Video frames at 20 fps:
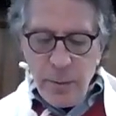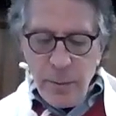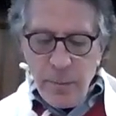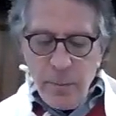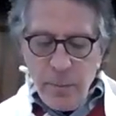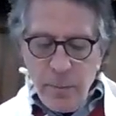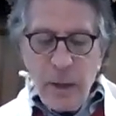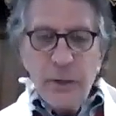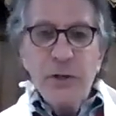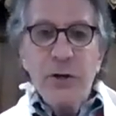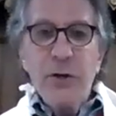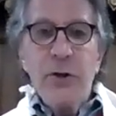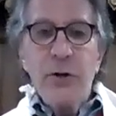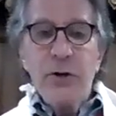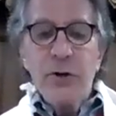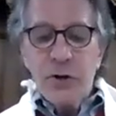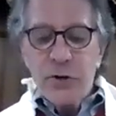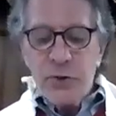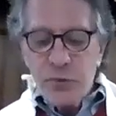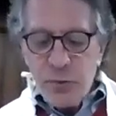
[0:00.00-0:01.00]
Much of the
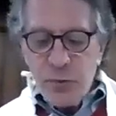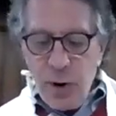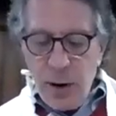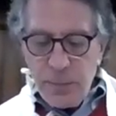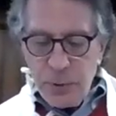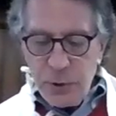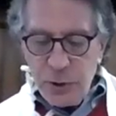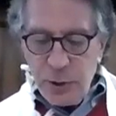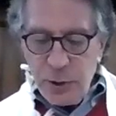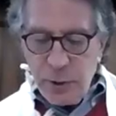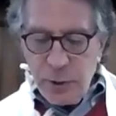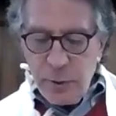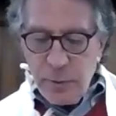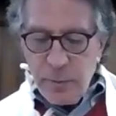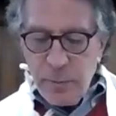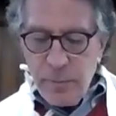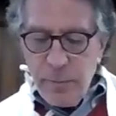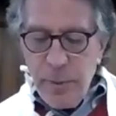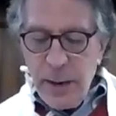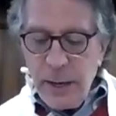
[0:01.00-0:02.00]
disruption,
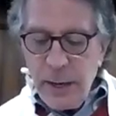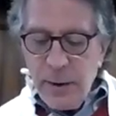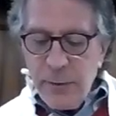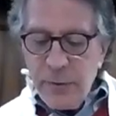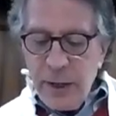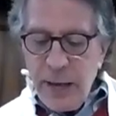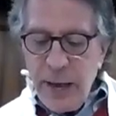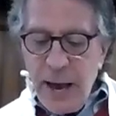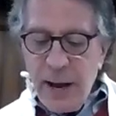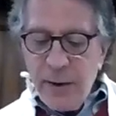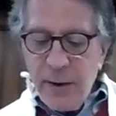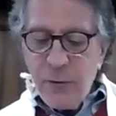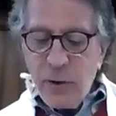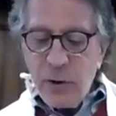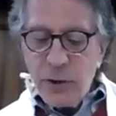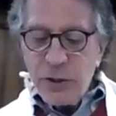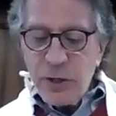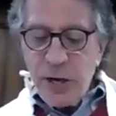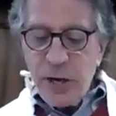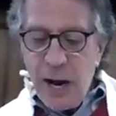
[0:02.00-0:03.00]
many of the
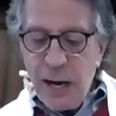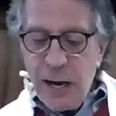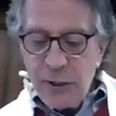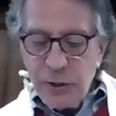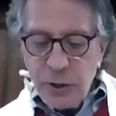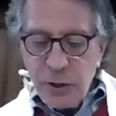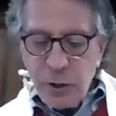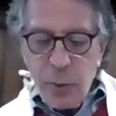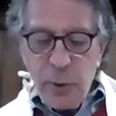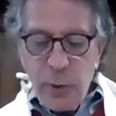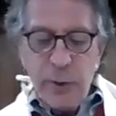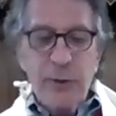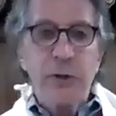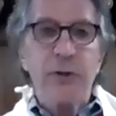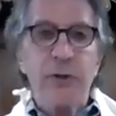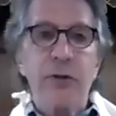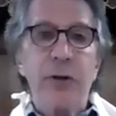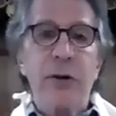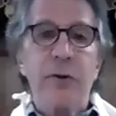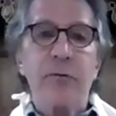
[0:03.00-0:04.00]
adverse
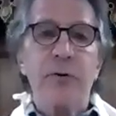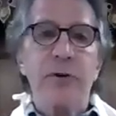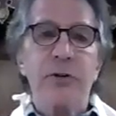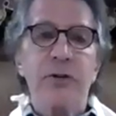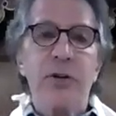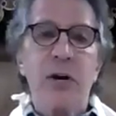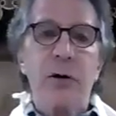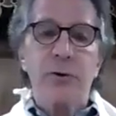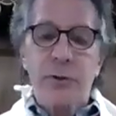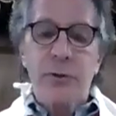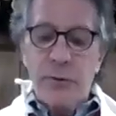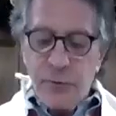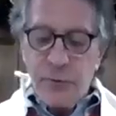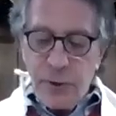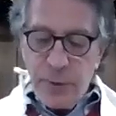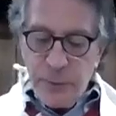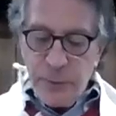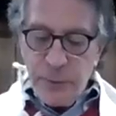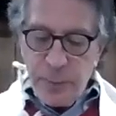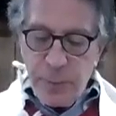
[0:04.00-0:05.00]
consequences that have resulted
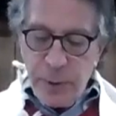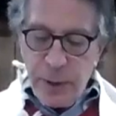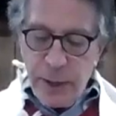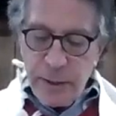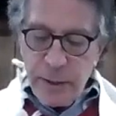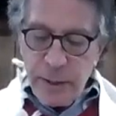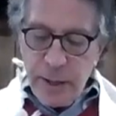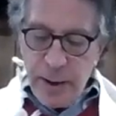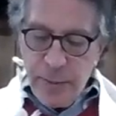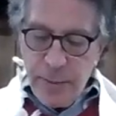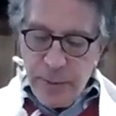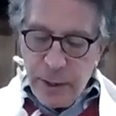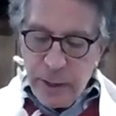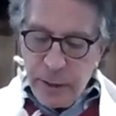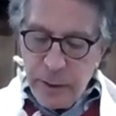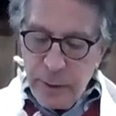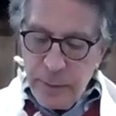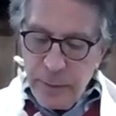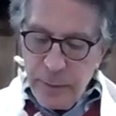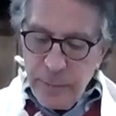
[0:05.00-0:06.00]
from the pandemic,
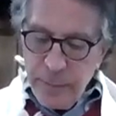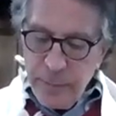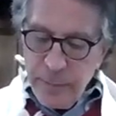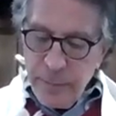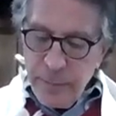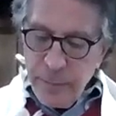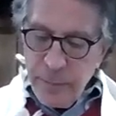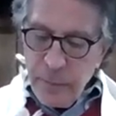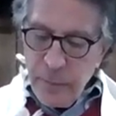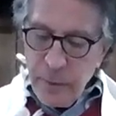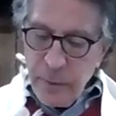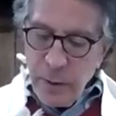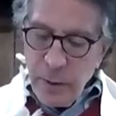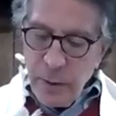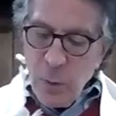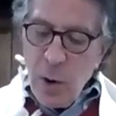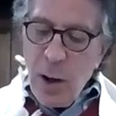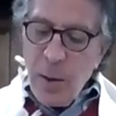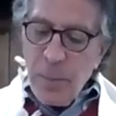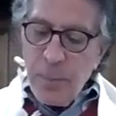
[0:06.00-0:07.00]

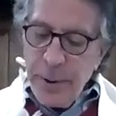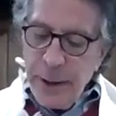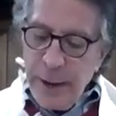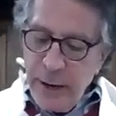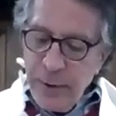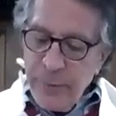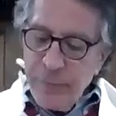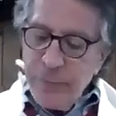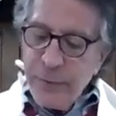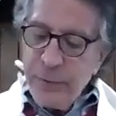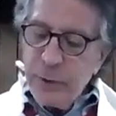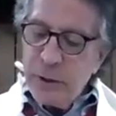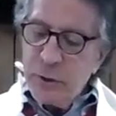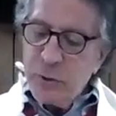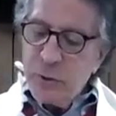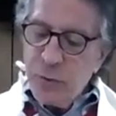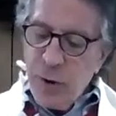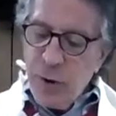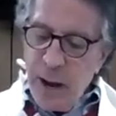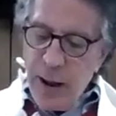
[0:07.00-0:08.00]
while painful and
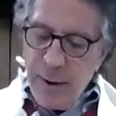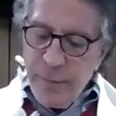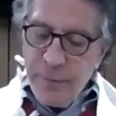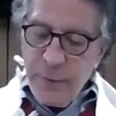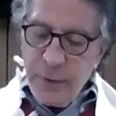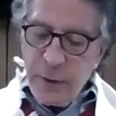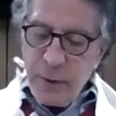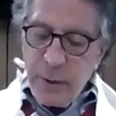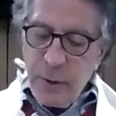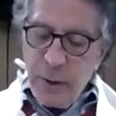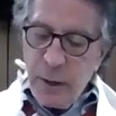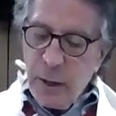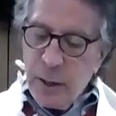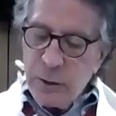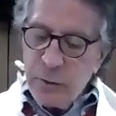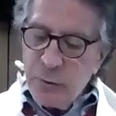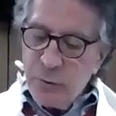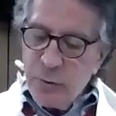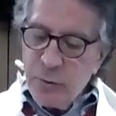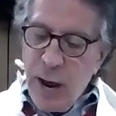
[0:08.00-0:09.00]

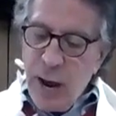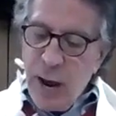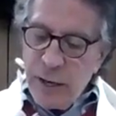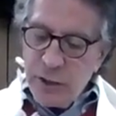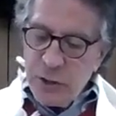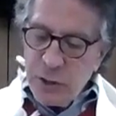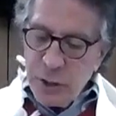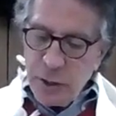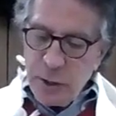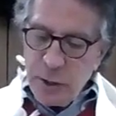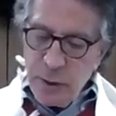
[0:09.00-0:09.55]
tragic,